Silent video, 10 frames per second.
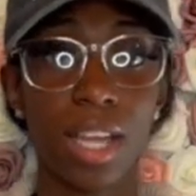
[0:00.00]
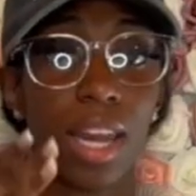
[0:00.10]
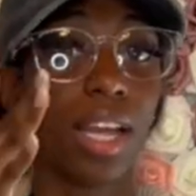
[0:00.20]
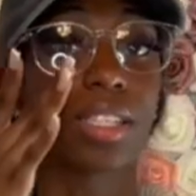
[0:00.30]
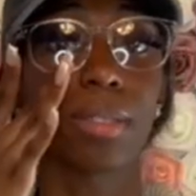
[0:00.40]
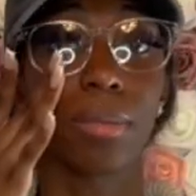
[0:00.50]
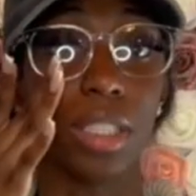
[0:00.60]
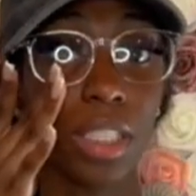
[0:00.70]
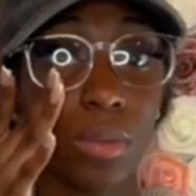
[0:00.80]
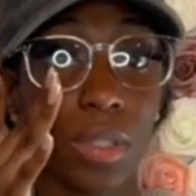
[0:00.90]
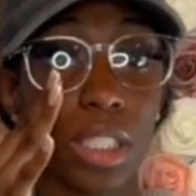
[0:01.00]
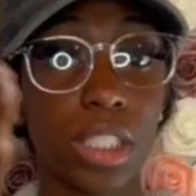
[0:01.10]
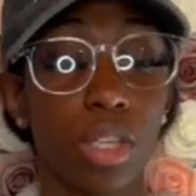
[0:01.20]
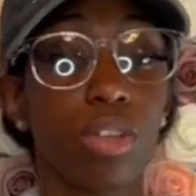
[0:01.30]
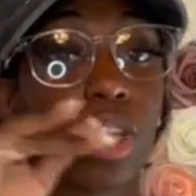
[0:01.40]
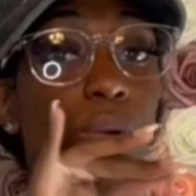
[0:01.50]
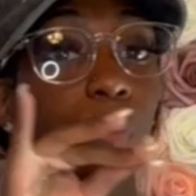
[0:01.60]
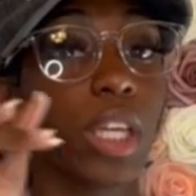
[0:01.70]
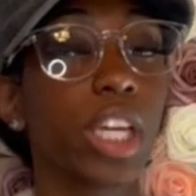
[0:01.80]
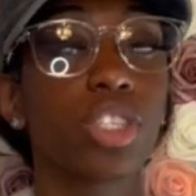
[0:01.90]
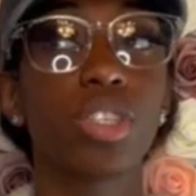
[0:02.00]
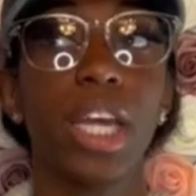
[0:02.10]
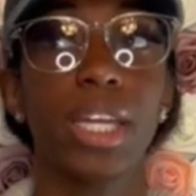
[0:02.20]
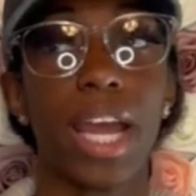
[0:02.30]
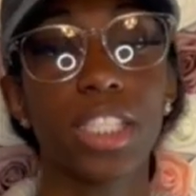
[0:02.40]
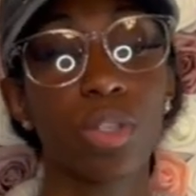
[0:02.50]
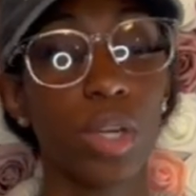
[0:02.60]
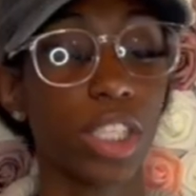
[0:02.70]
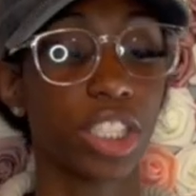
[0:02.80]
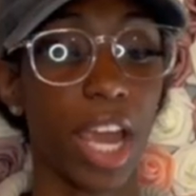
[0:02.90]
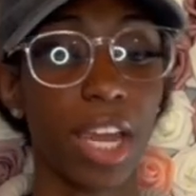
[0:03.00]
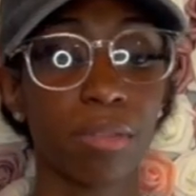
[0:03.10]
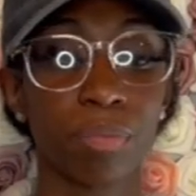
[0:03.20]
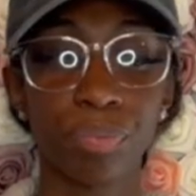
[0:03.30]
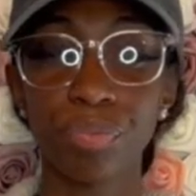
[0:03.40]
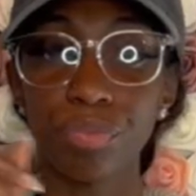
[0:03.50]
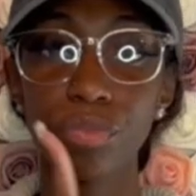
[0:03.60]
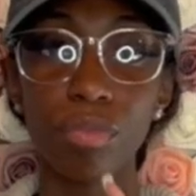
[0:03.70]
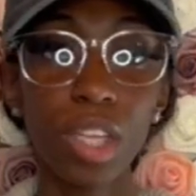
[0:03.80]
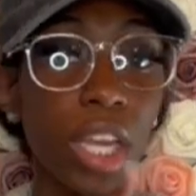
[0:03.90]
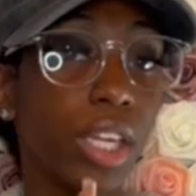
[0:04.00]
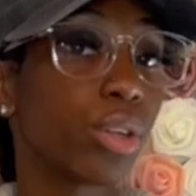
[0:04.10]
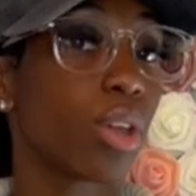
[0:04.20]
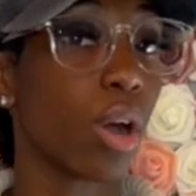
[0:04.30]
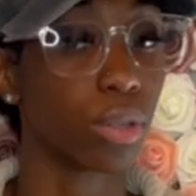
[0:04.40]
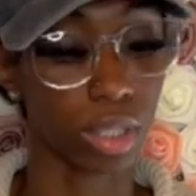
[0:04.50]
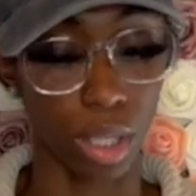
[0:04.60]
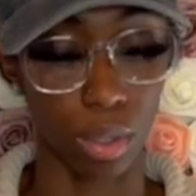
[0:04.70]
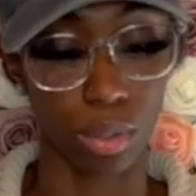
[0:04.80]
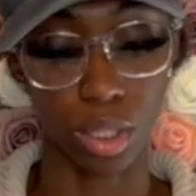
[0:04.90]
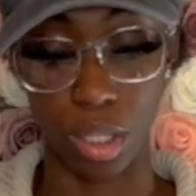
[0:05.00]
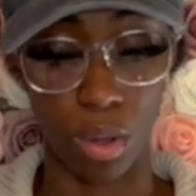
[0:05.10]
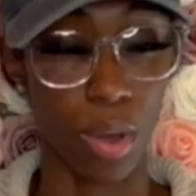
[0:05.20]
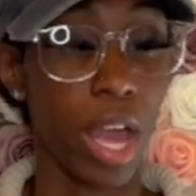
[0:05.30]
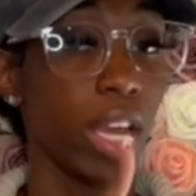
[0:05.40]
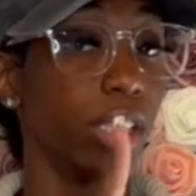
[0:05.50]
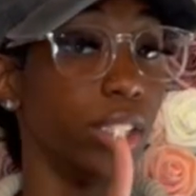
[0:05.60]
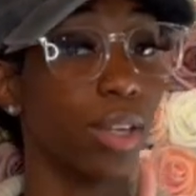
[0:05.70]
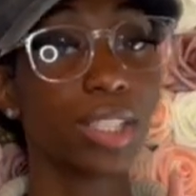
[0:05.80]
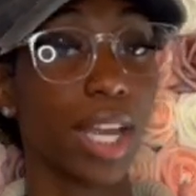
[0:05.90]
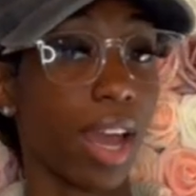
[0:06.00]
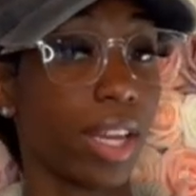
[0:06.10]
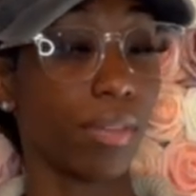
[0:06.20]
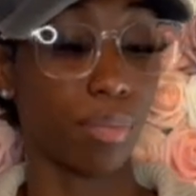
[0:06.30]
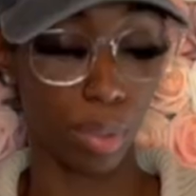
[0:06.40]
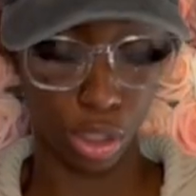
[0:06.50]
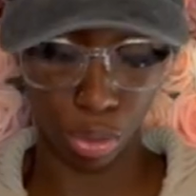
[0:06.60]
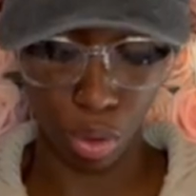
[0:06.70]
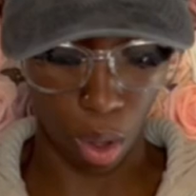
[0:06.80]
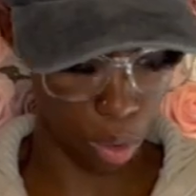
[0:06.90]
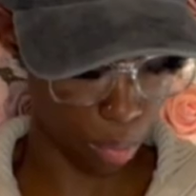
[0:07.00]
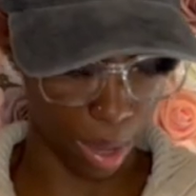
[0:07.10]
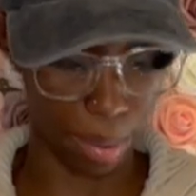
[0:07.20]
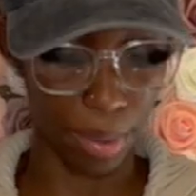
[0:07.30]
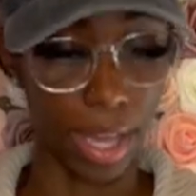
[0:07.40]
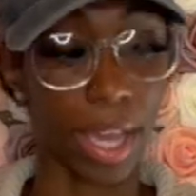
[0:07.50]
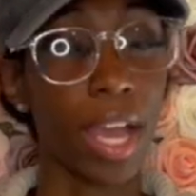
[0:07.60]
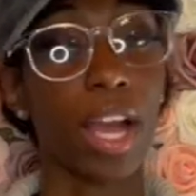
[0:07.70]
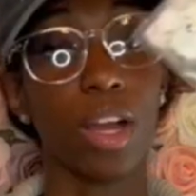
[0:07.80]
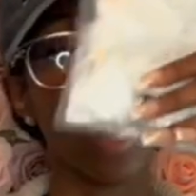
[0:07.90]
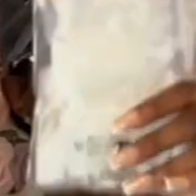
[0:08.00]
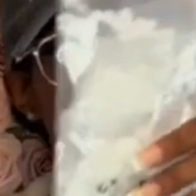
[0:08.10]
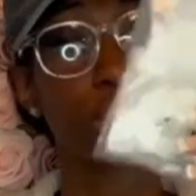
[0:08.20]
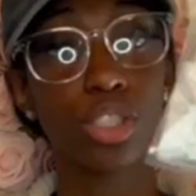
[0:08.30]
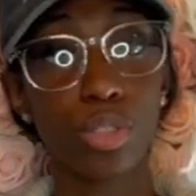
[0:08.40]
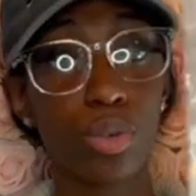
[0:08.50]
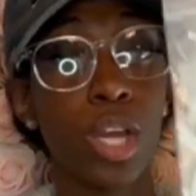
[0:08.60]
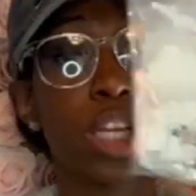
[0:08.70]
like some good ones so you can really get you that nice square shape and do your own toes. So those that I ain't put you on, baby, go get you